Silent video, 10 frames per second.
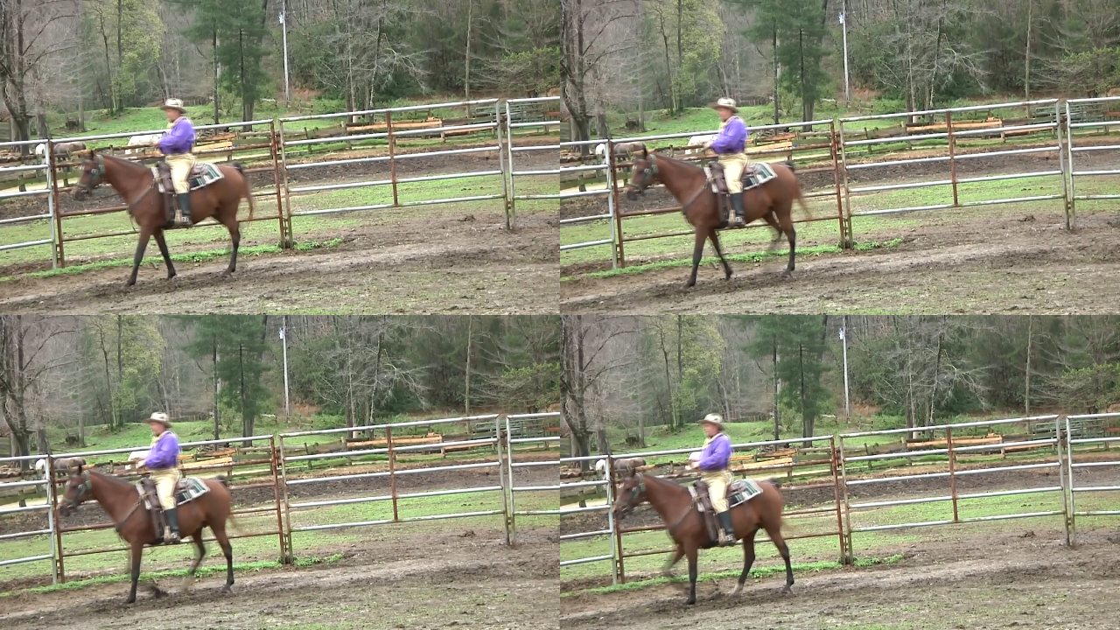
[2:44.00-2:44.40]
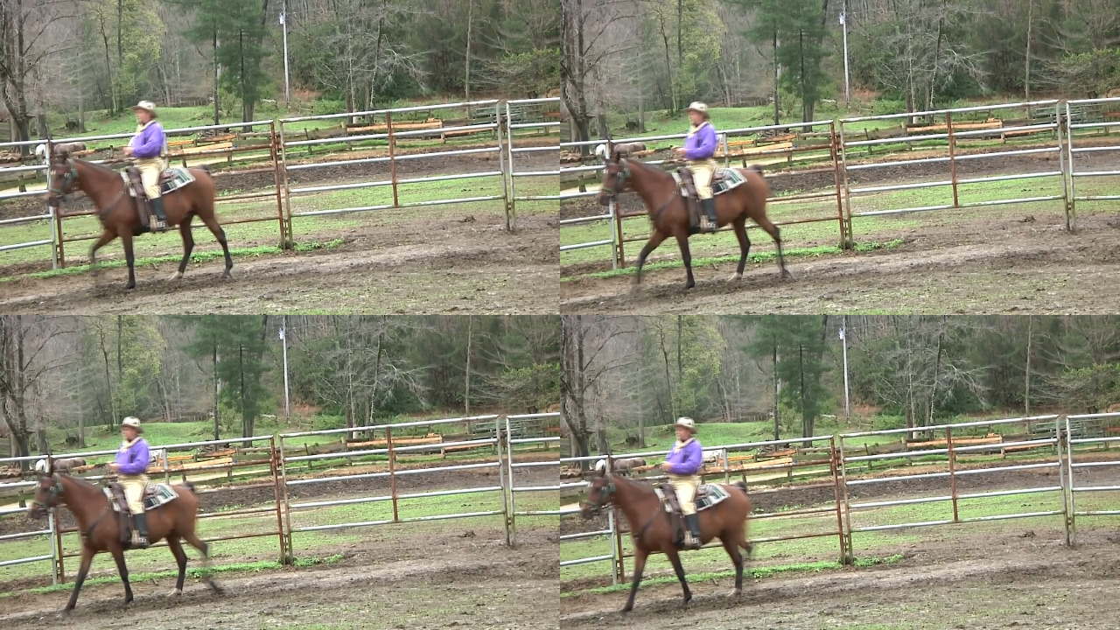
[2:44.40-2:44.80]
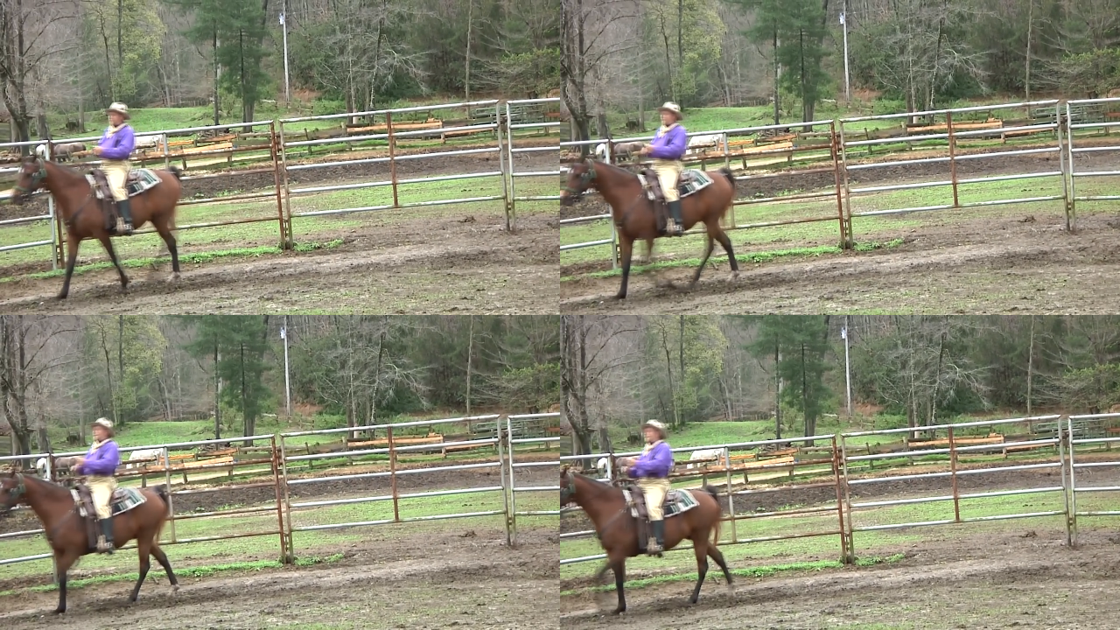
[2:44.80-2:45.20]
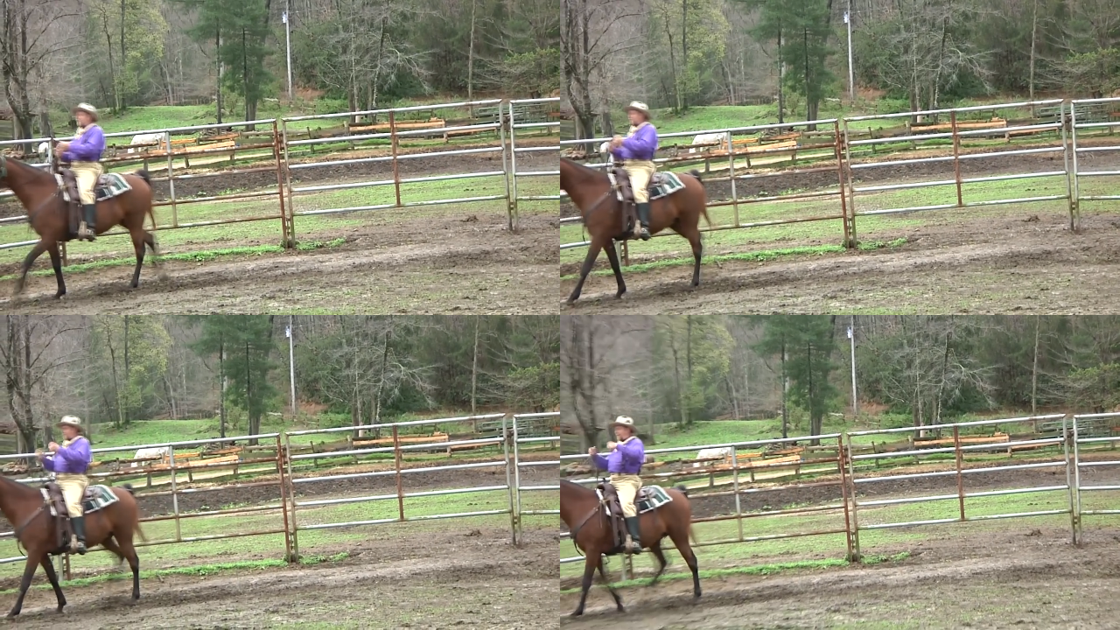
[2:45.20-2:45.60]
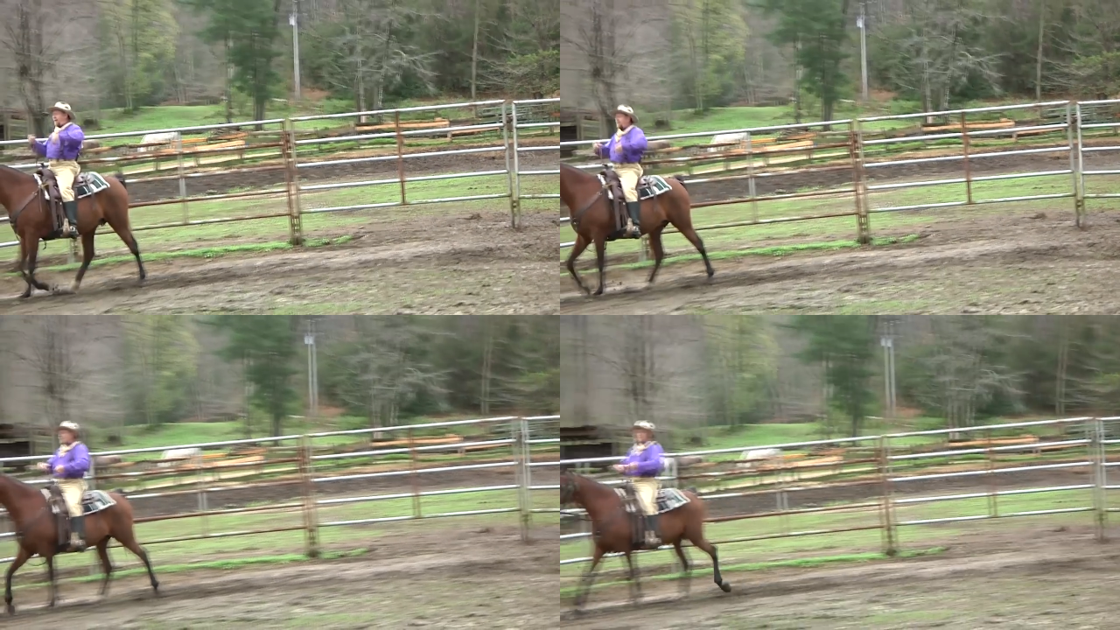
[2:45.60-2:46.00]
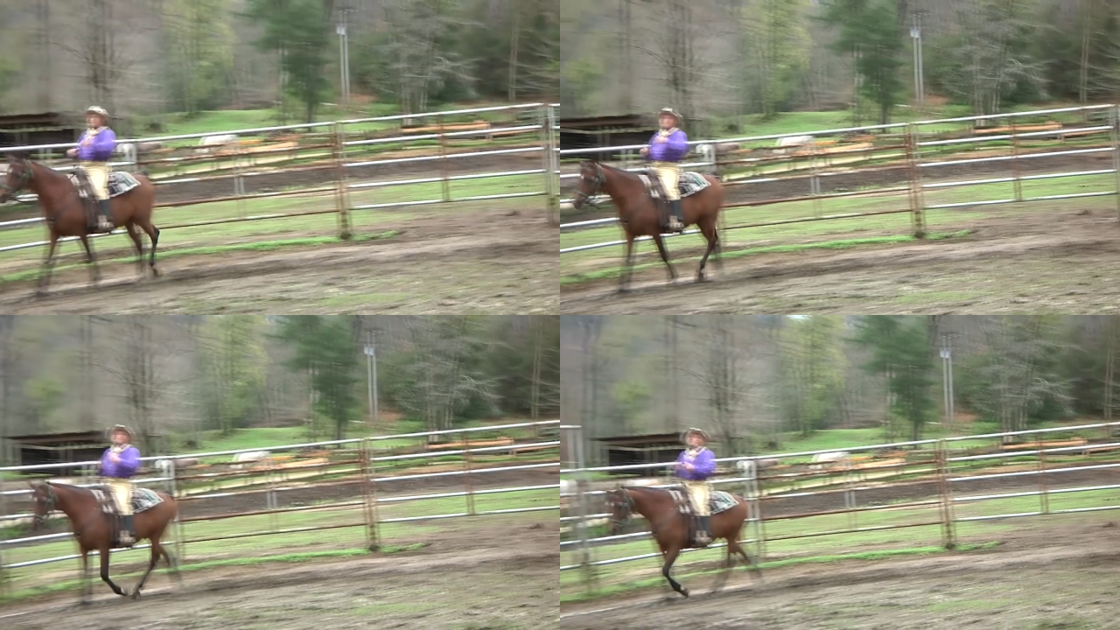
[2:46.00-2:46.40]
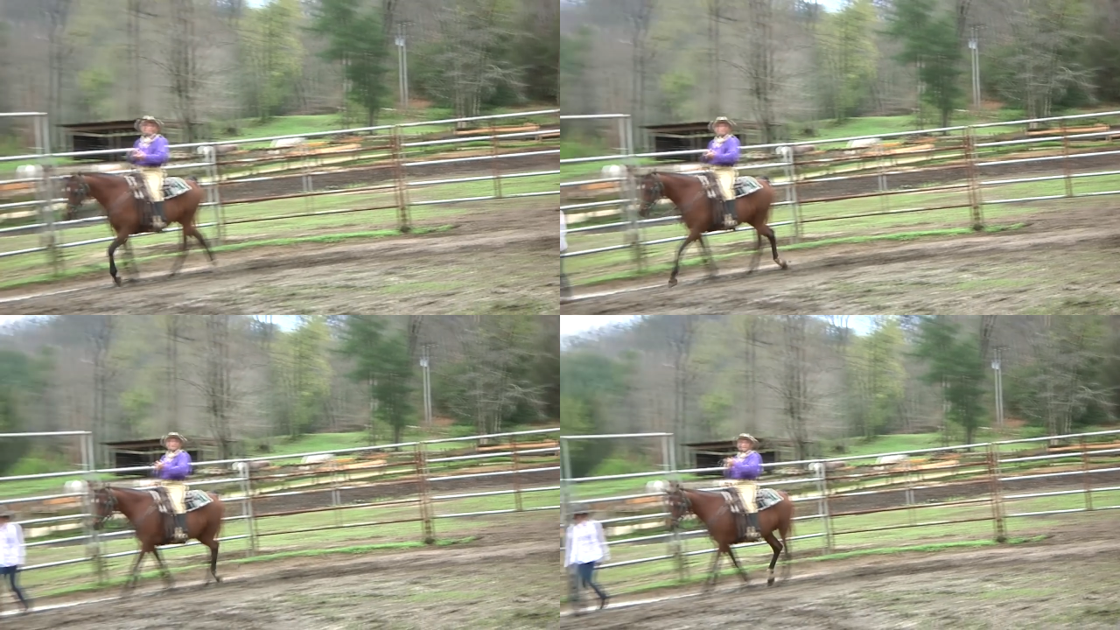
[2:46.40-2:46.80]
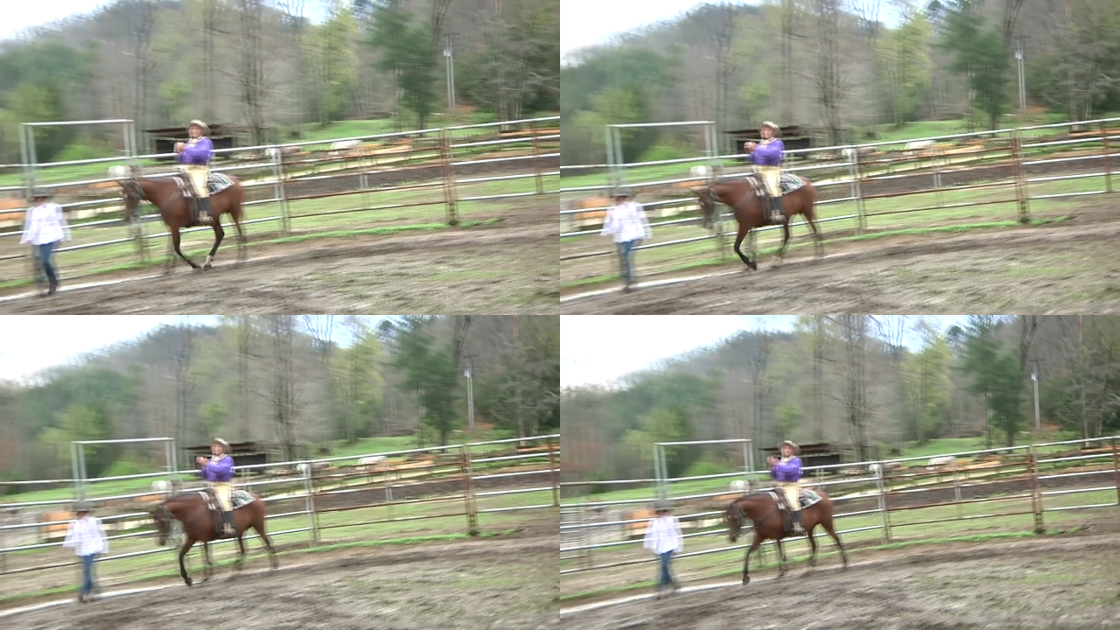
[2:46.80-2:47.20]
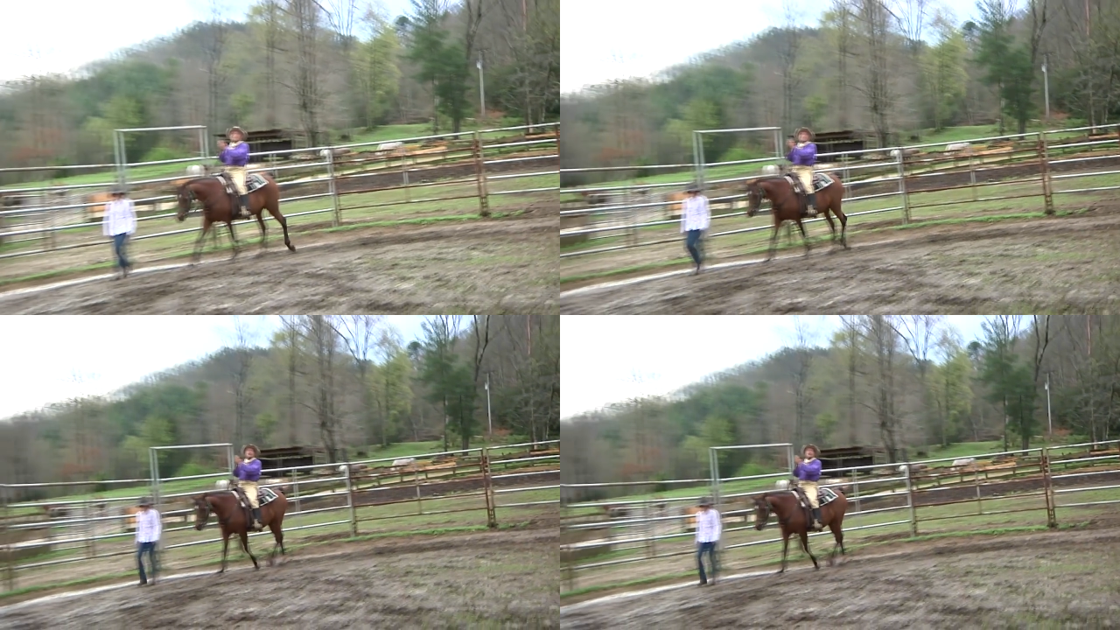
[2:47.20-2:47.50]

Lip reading: No face is visible, so there are no lips to read.